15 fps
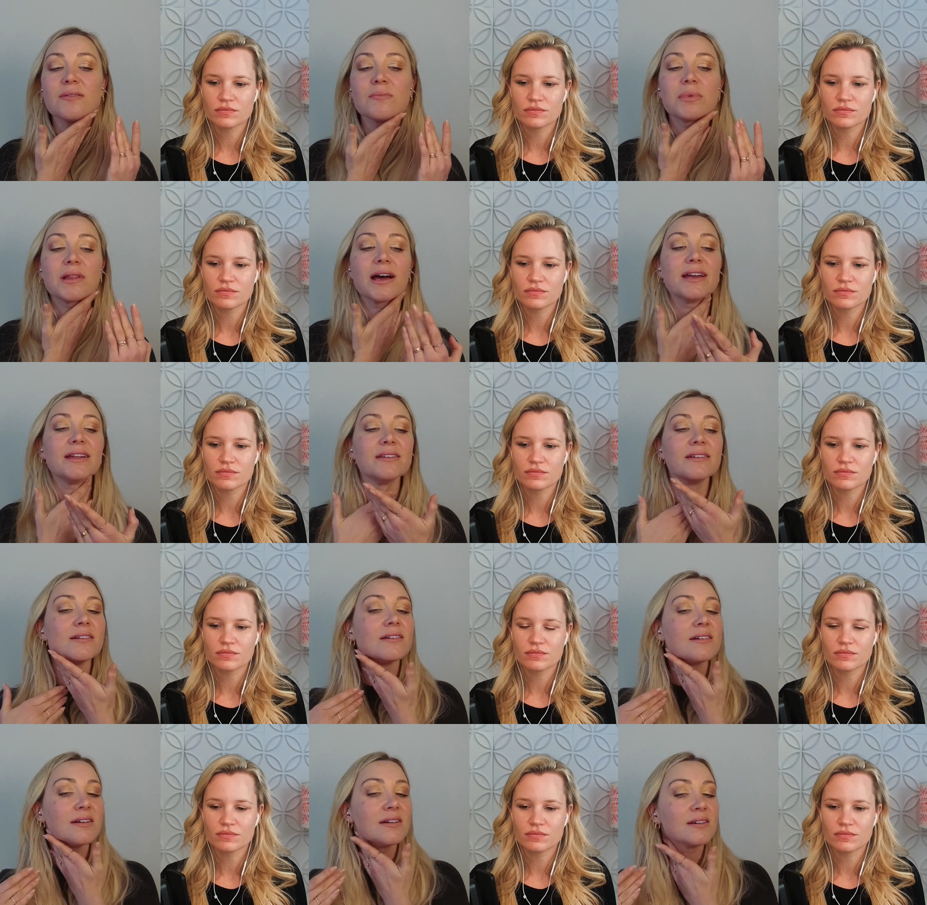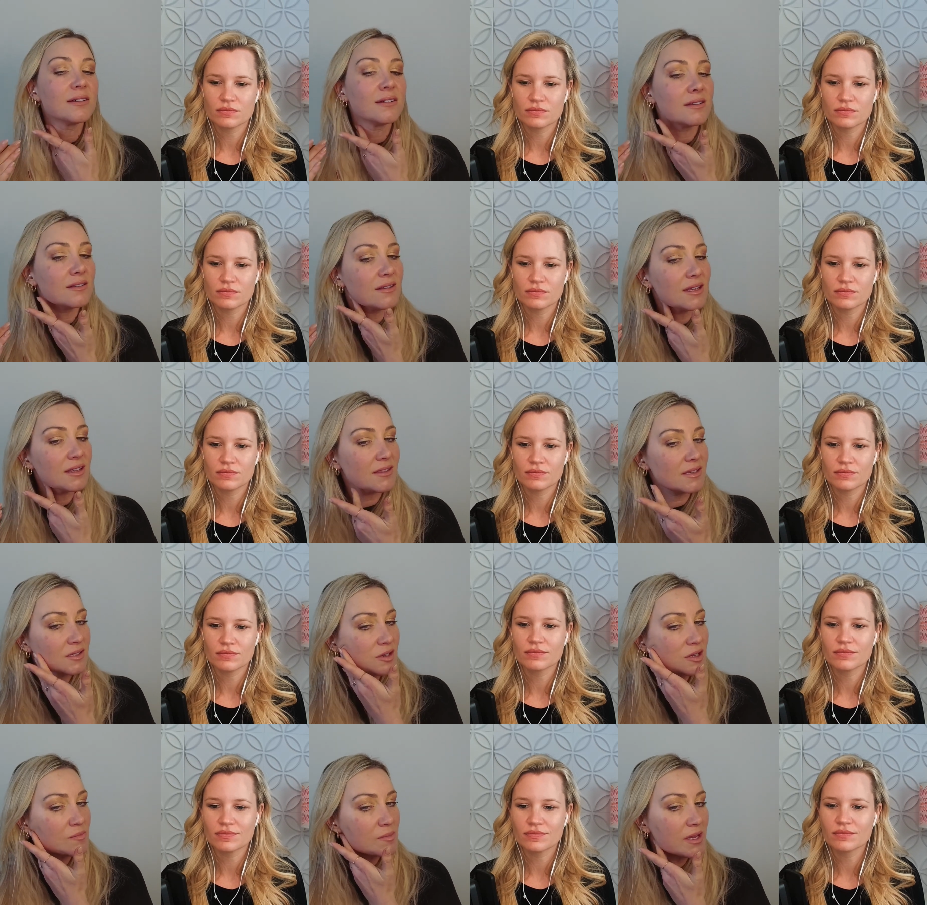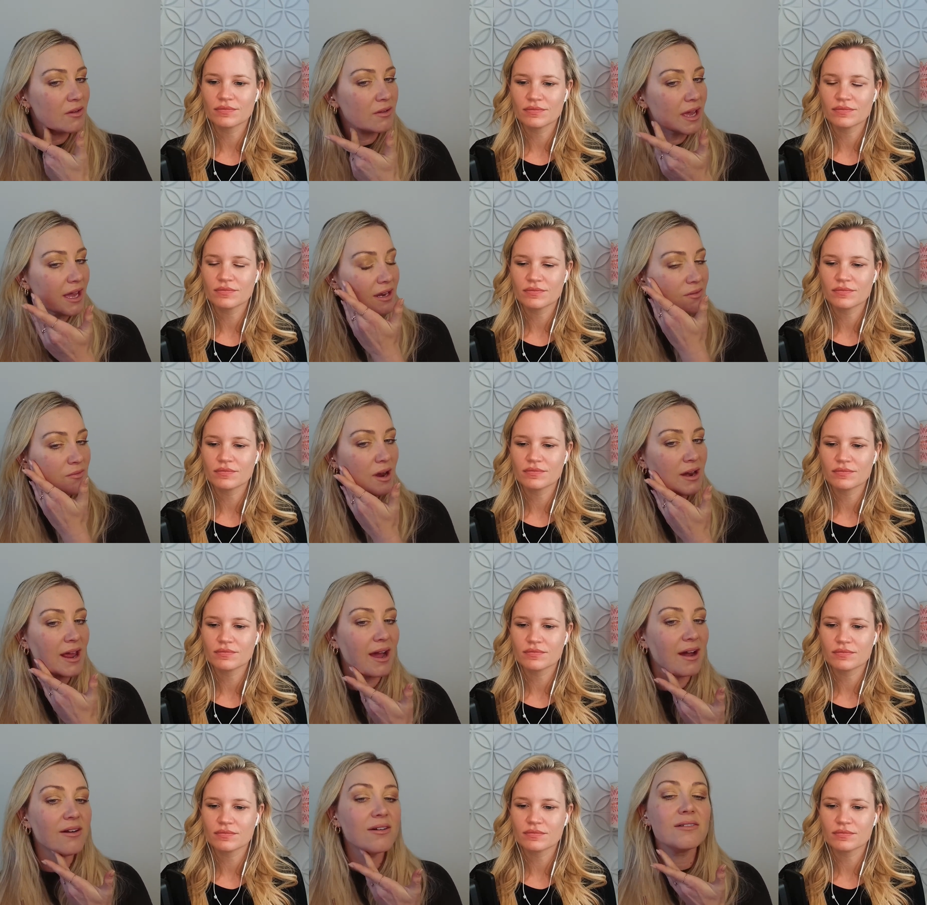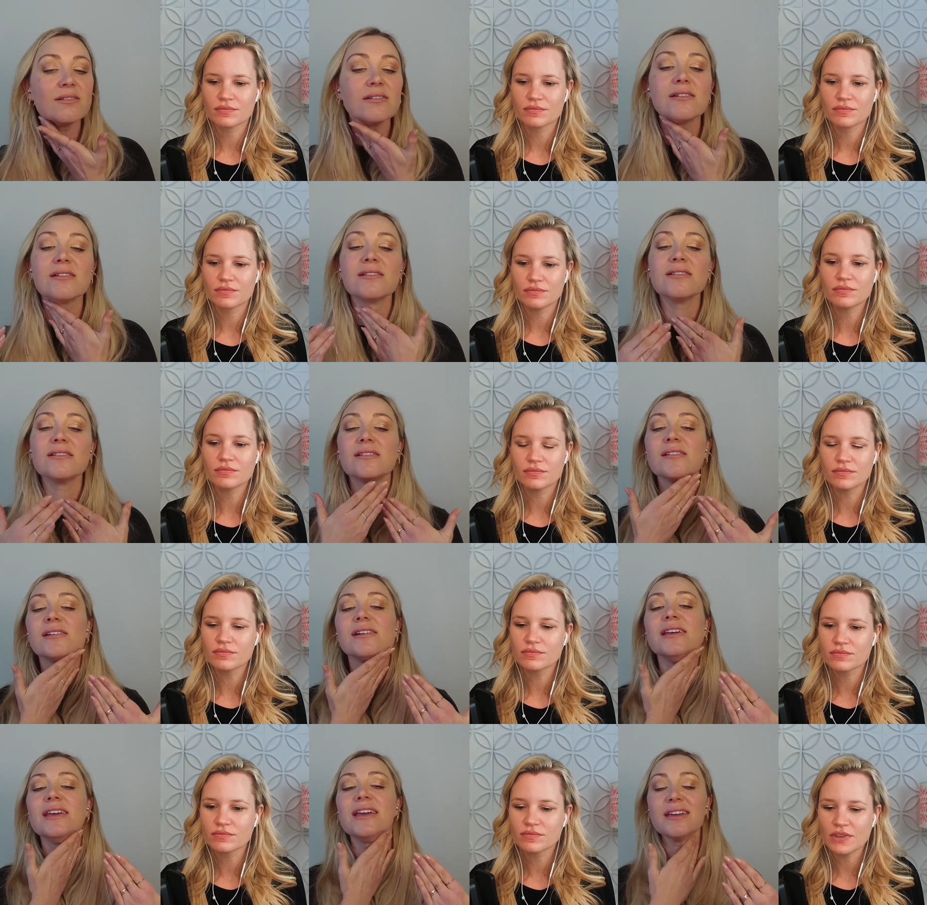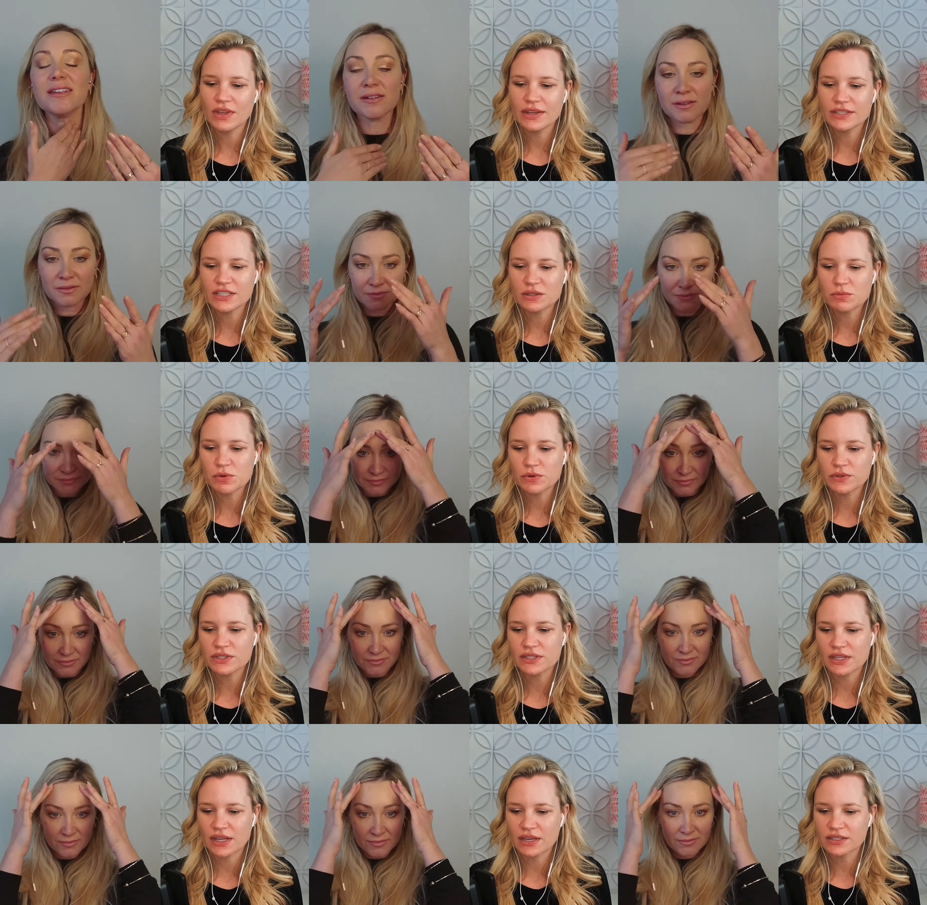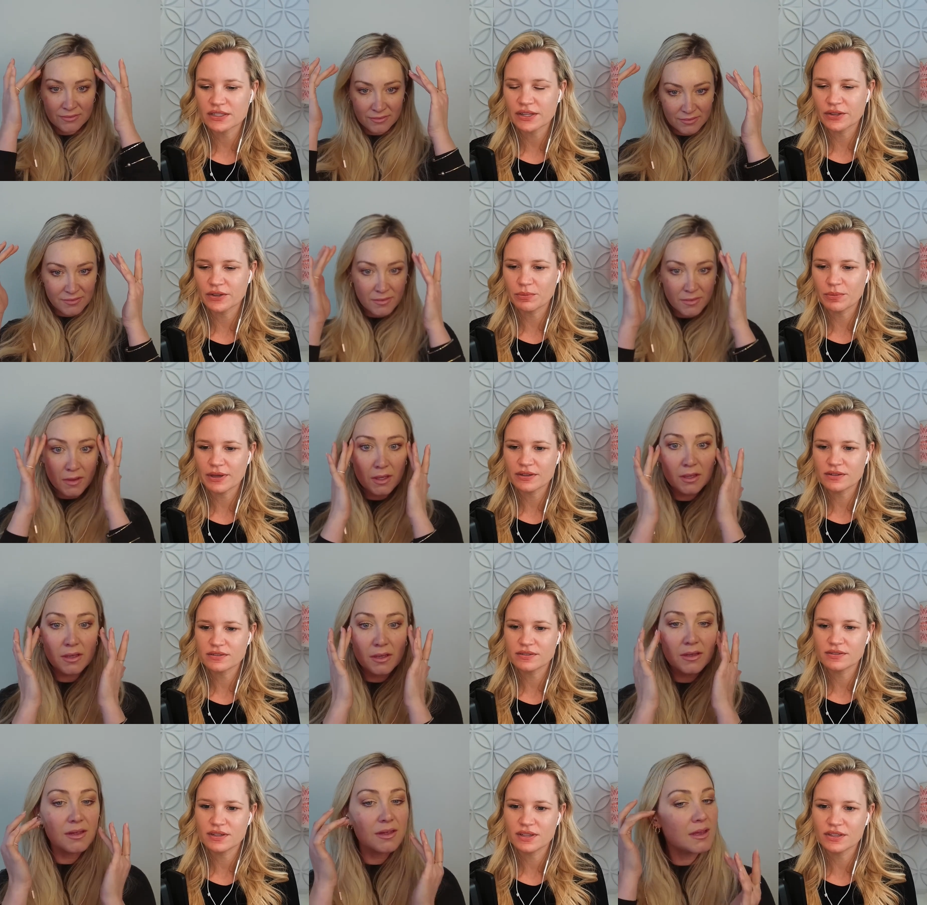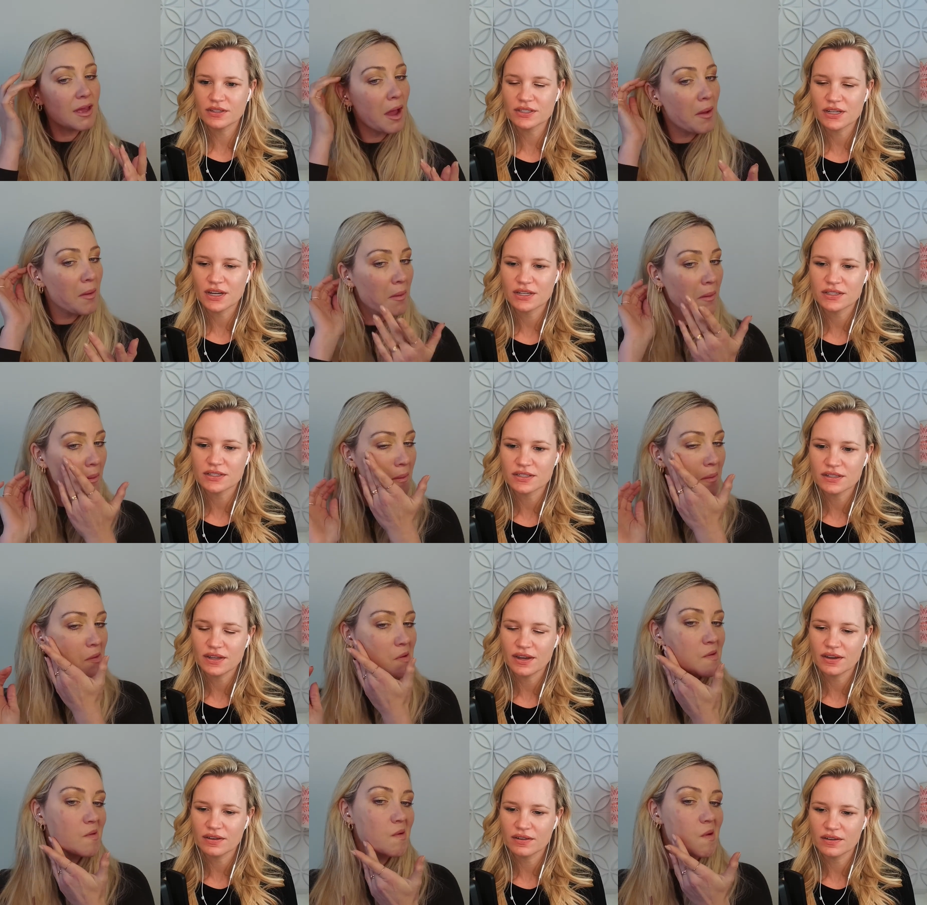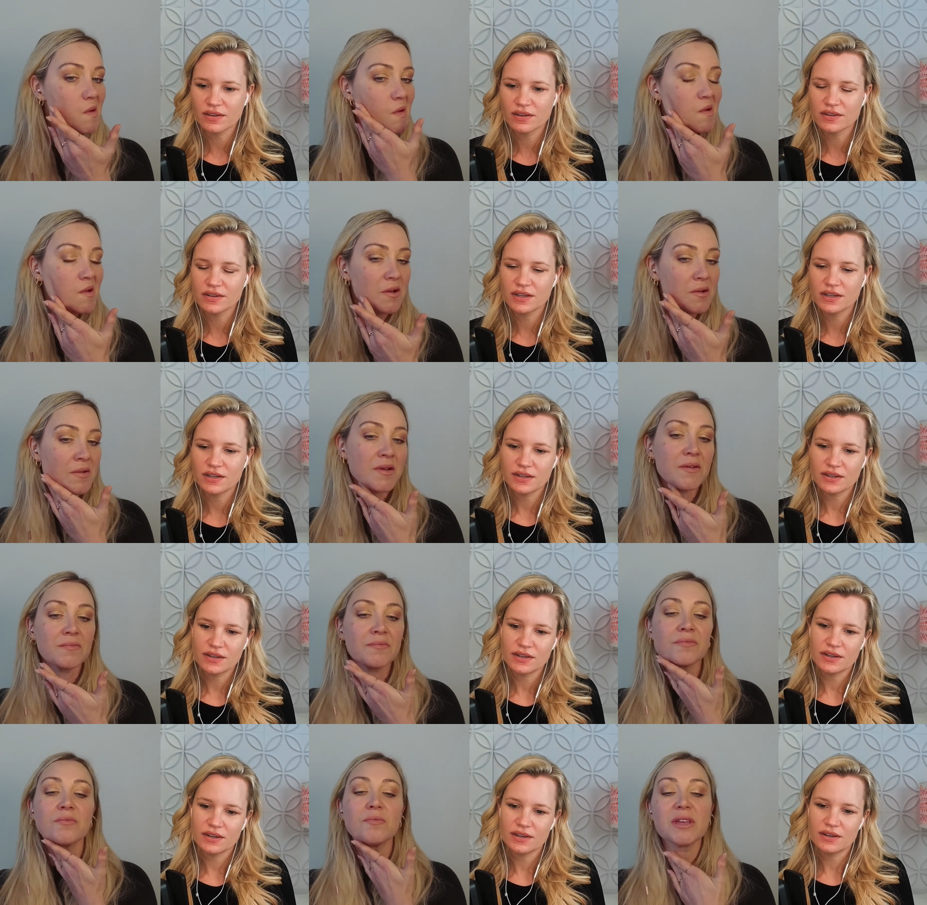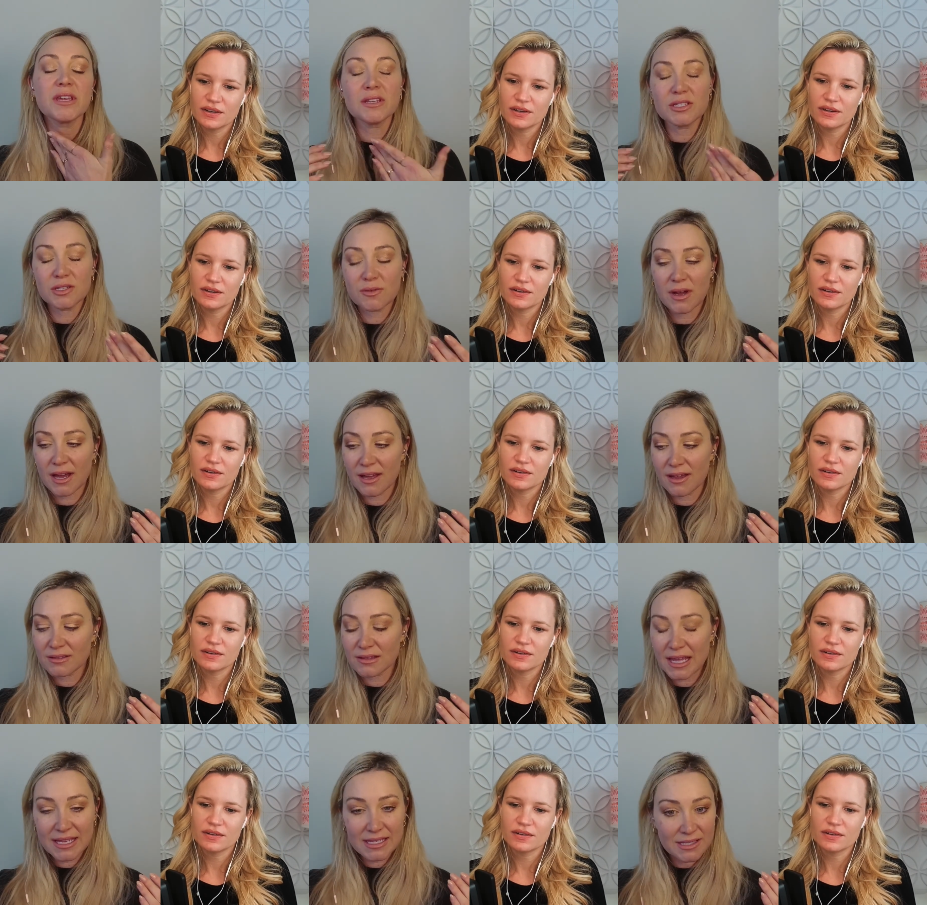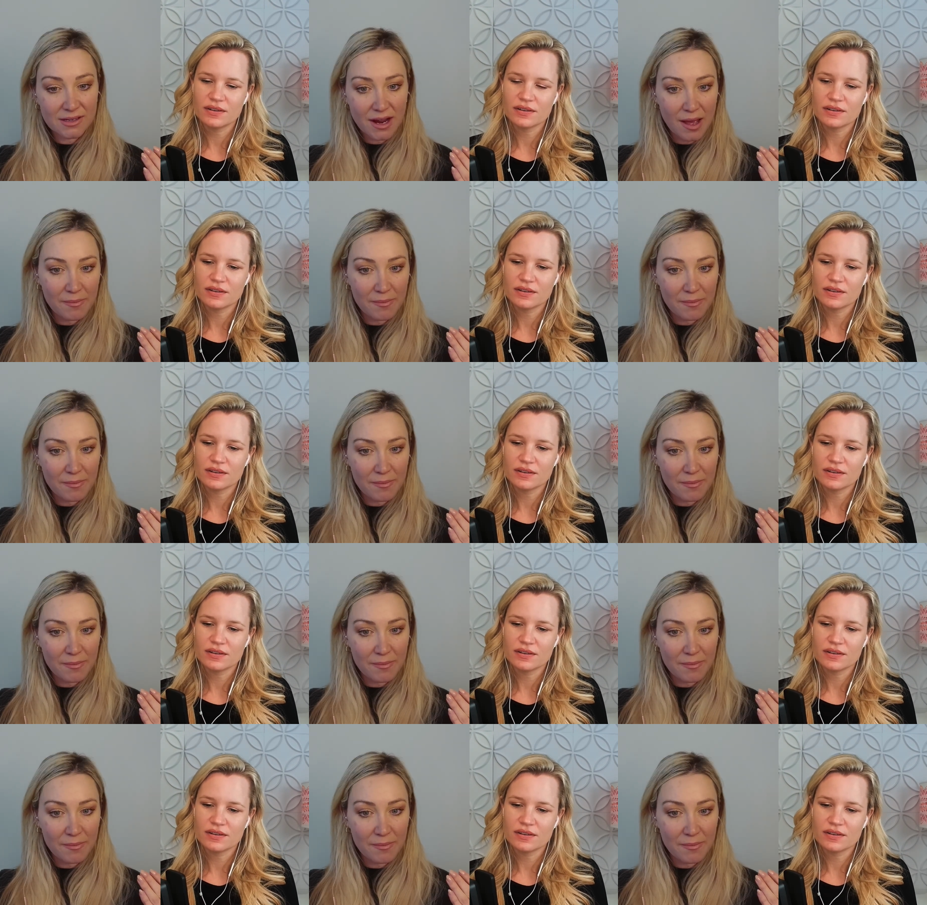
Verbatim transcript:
Speaker 1: applied. Like this could be okay to run out.
Speaker 2: Mm-hmm. And yeah, it smooths things a little bit. It yeah. looks nice. Yeah.
Speaker 1: We can do a laser